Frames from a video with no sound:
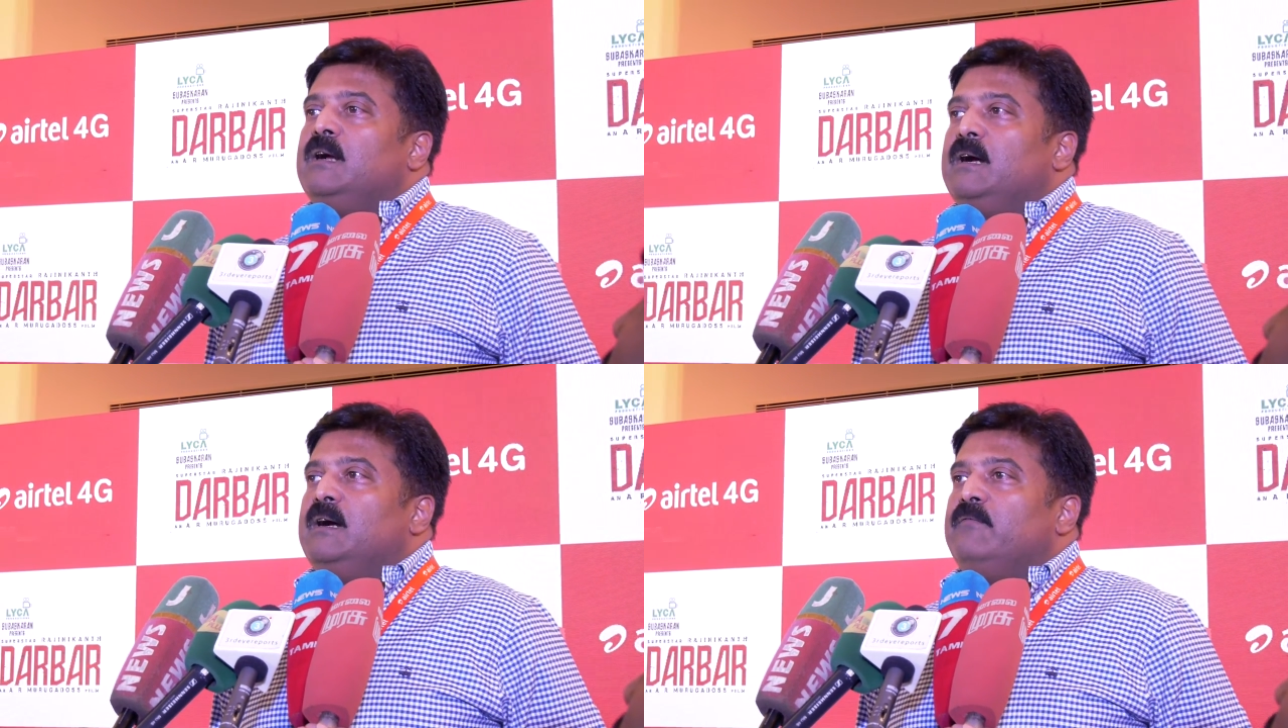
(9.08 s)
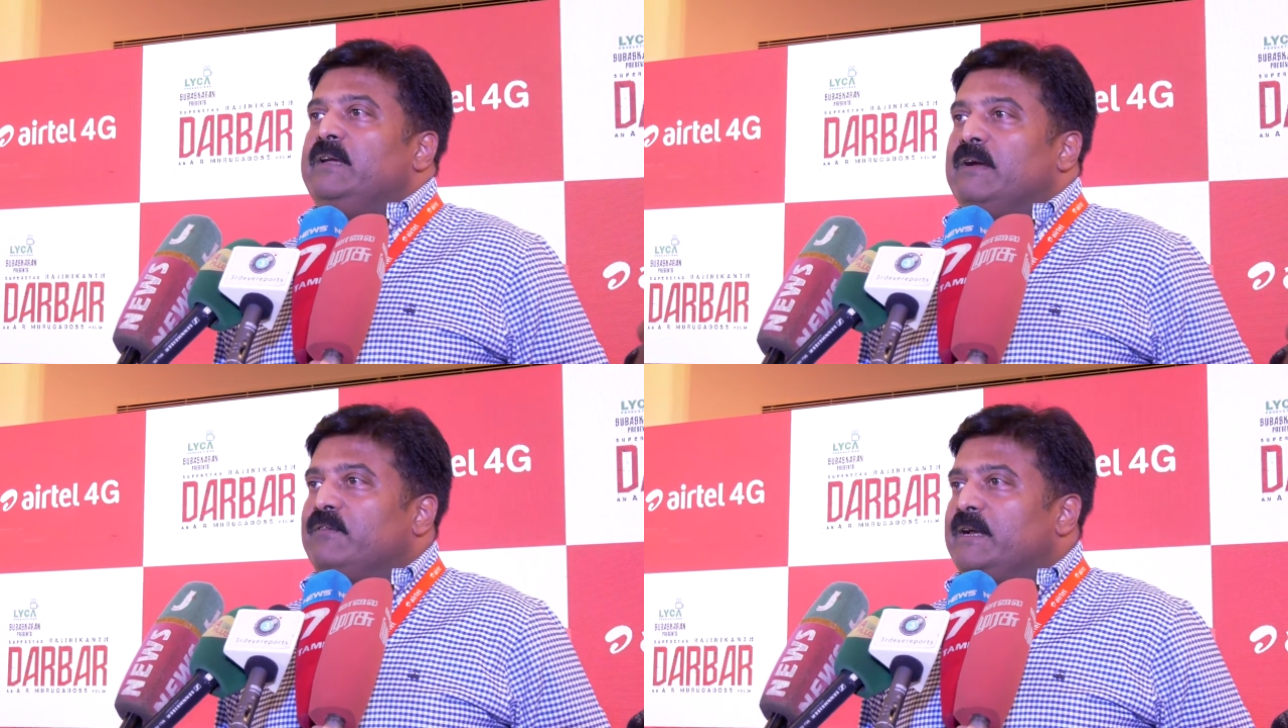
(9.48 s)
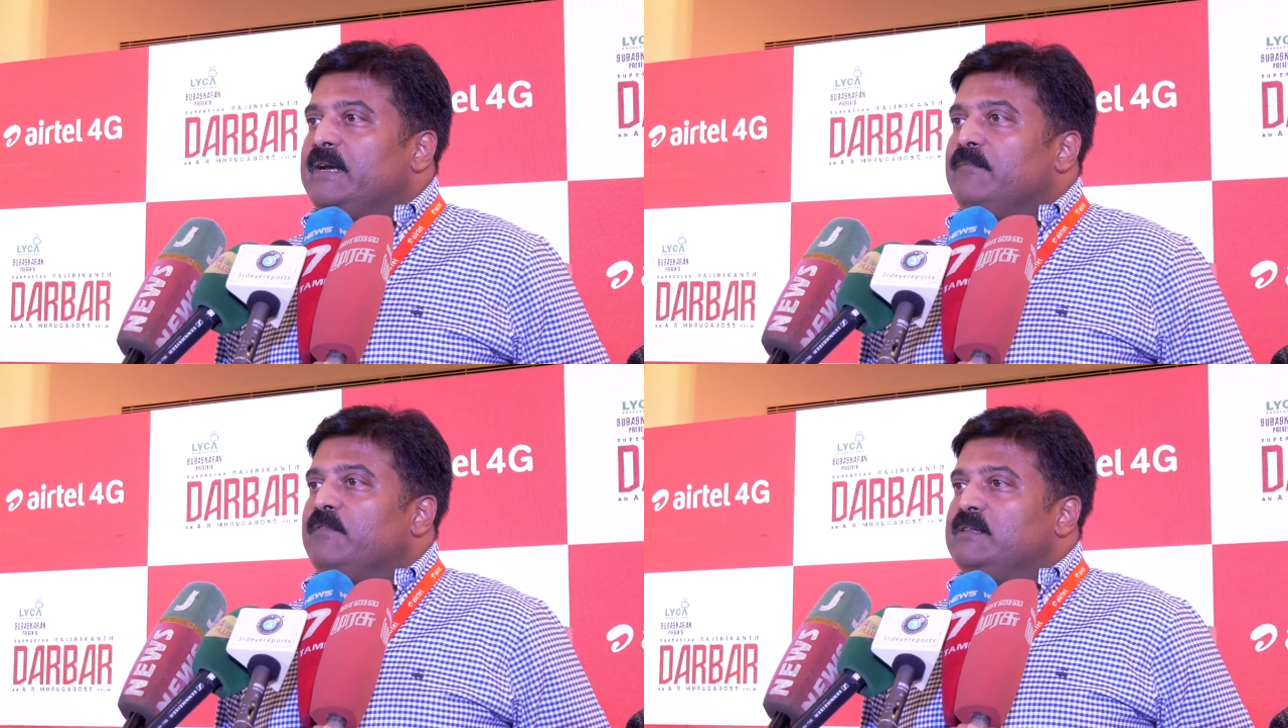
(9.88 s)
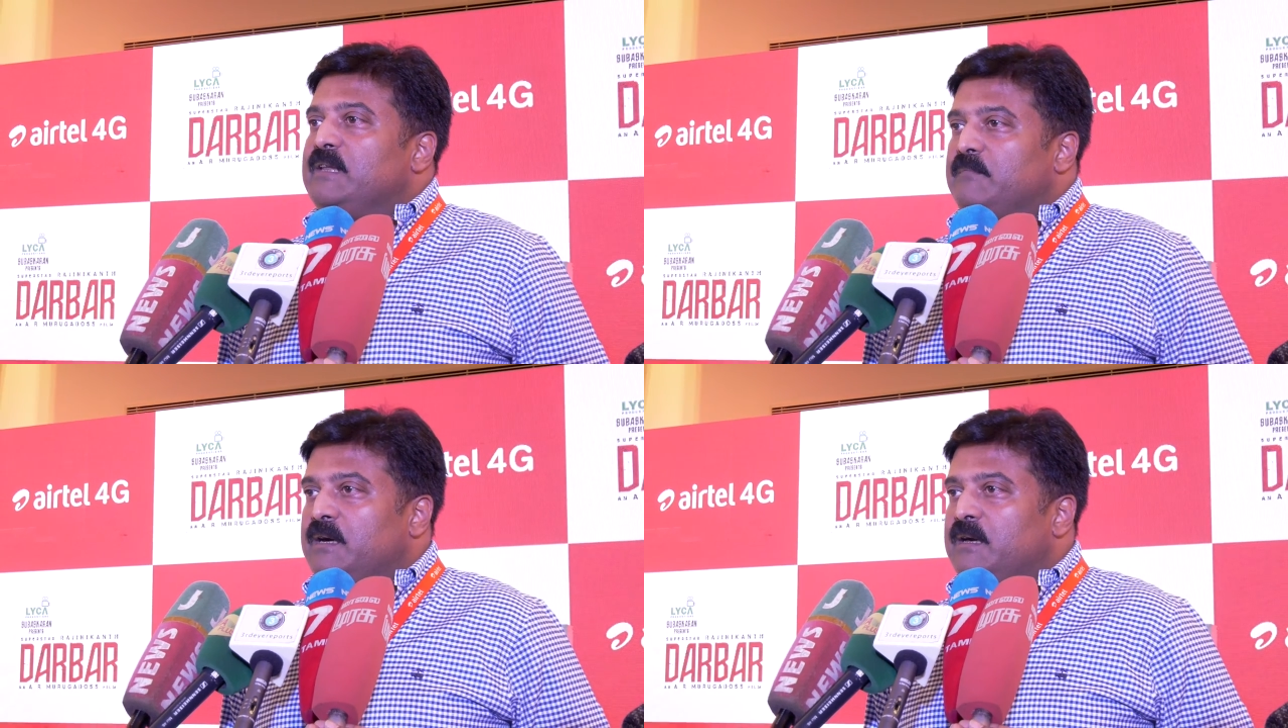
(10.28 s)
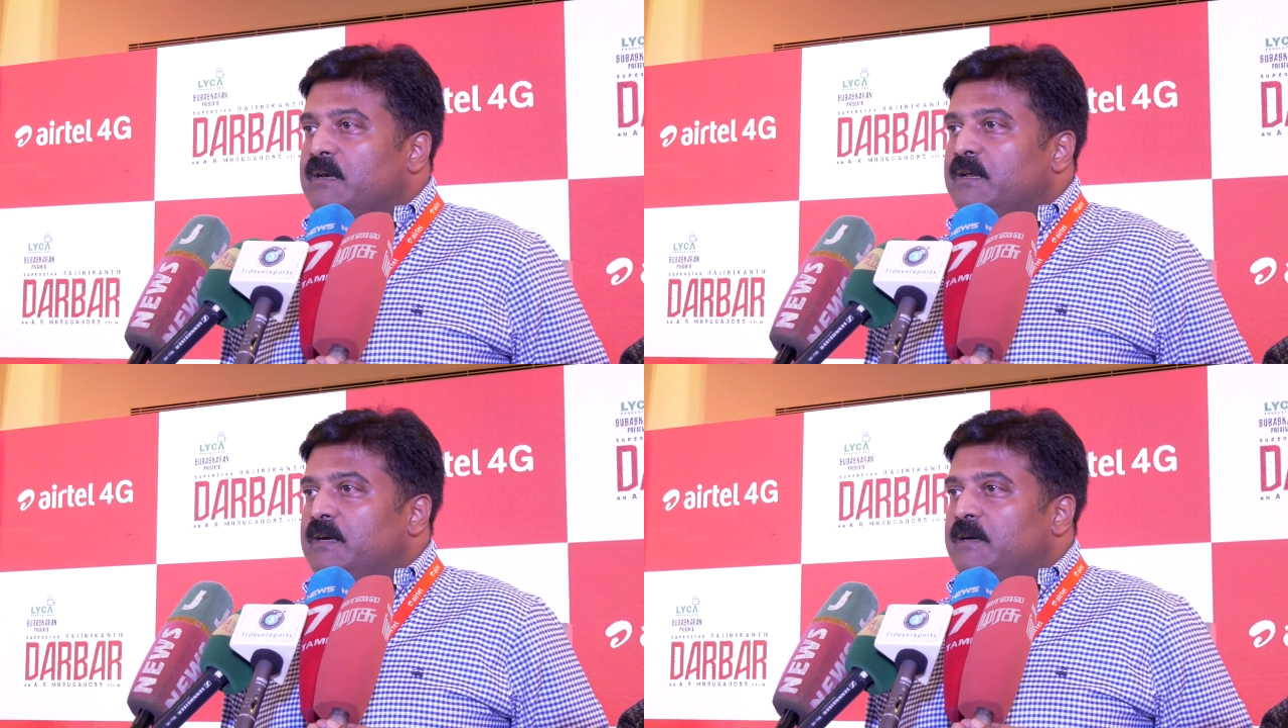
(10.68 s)
Uh, we have tied up with Darbar
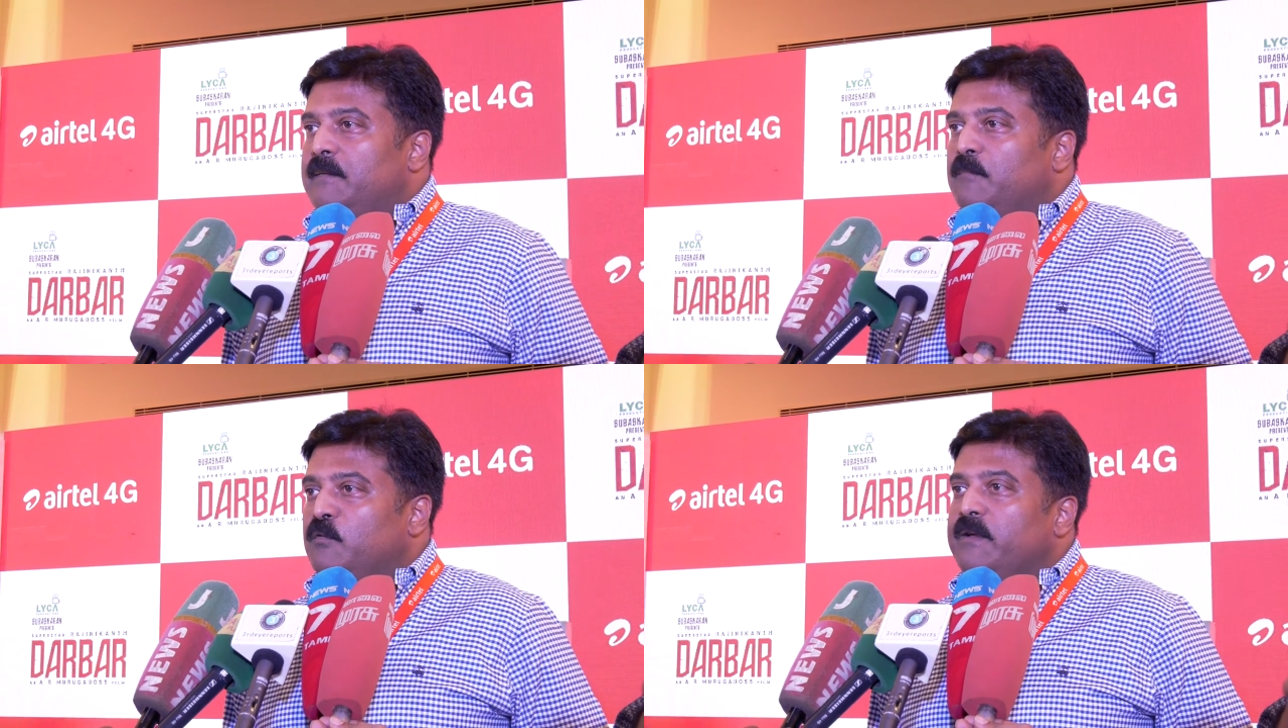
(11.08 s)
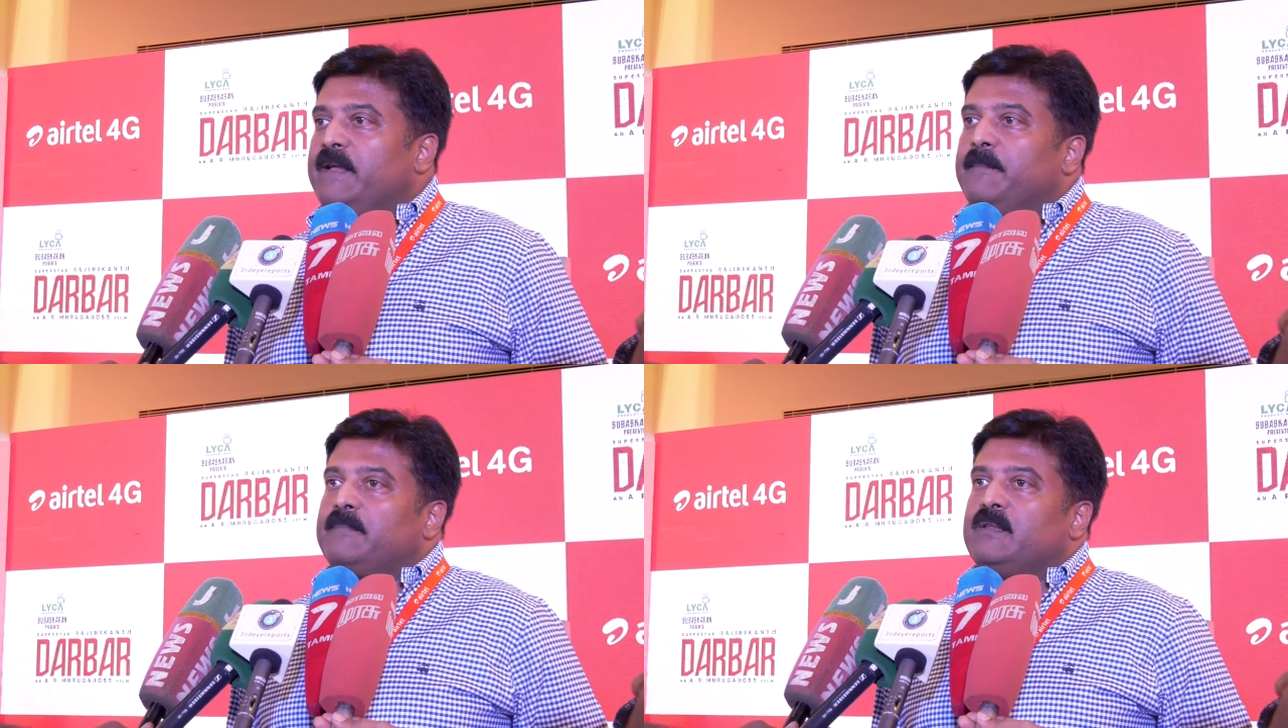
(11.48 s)
uh, Movie